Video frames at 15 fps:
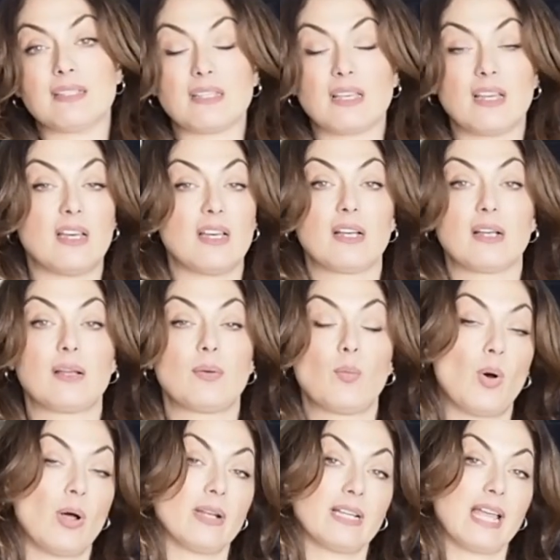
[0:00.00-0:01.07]

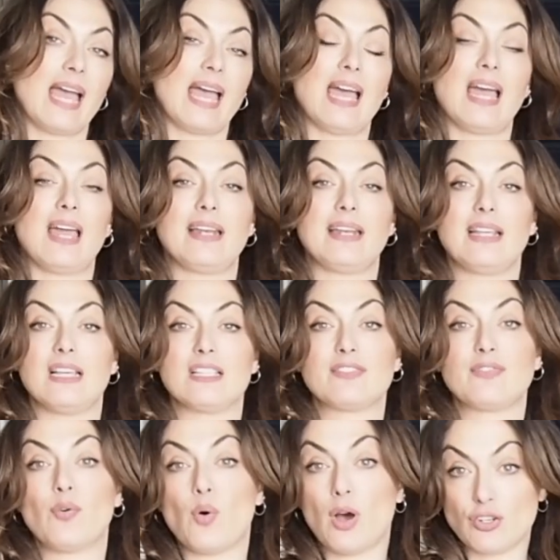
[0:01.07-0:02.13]
1 can is
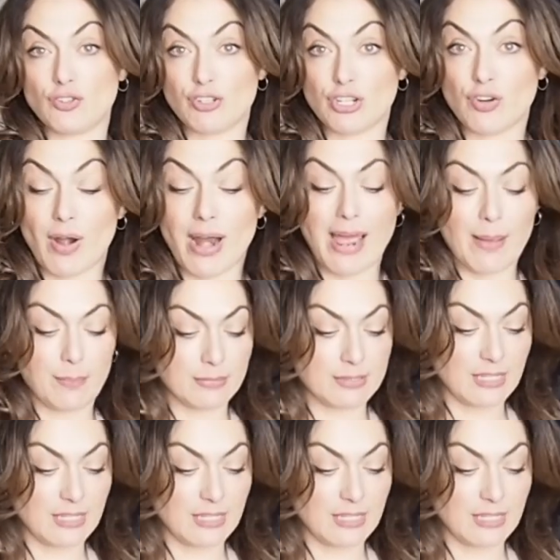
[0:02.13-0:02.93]
400 grams.